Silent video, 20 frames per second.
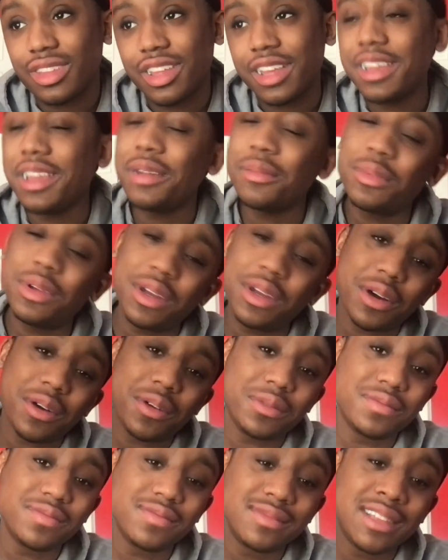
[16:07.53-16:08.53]
hear me
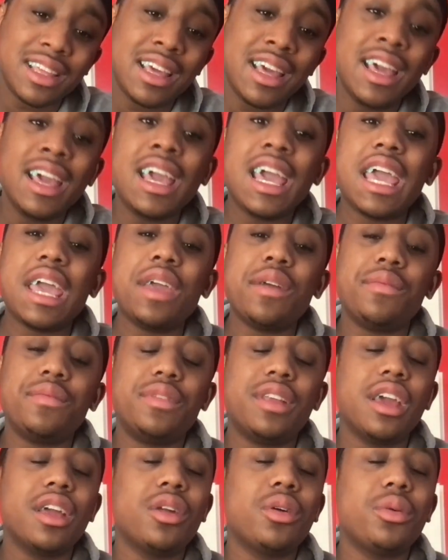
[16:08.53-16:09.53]
out. If
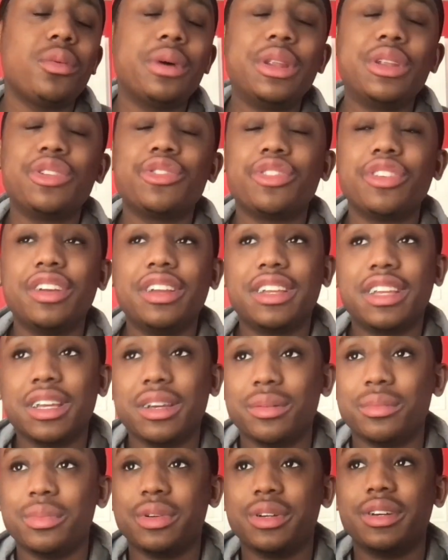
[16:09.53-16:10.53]
they don't want to trade
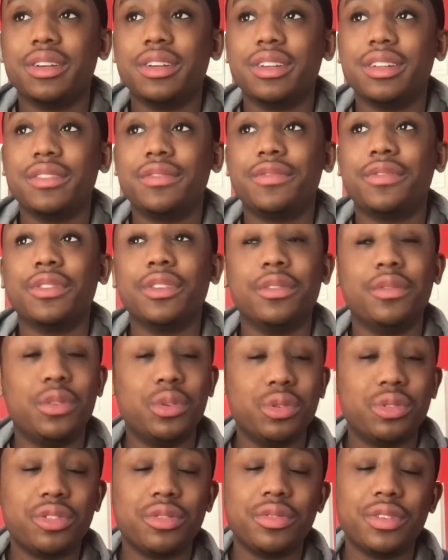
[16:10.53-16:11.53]
Kemba for
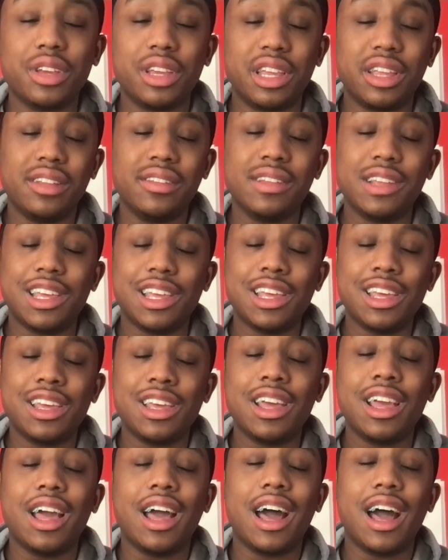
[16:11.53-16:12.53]
Vucevic,
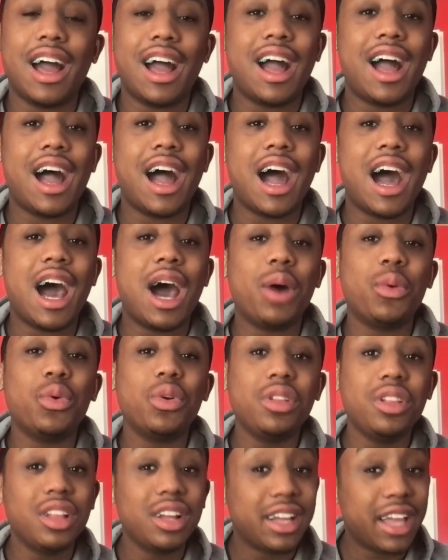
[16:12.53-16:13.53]
I
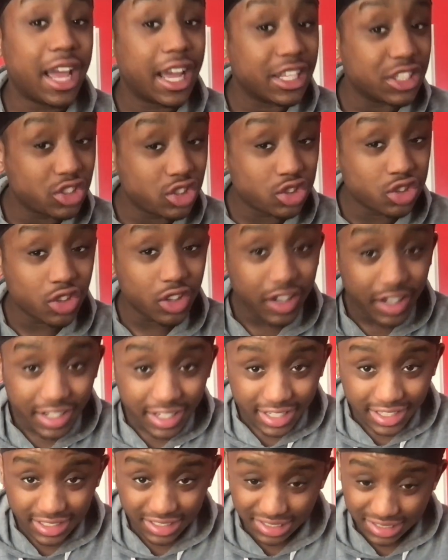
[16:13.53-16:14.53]
will look at
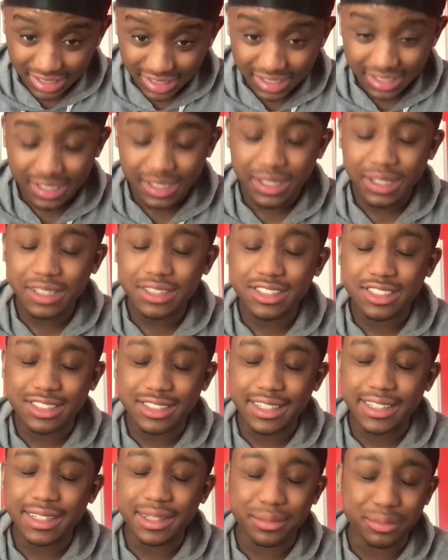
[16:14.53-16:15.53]
trading
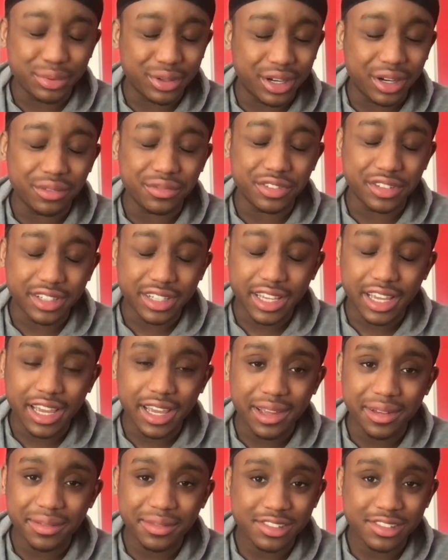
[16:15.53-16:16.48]
Jaylen Brown for Cat.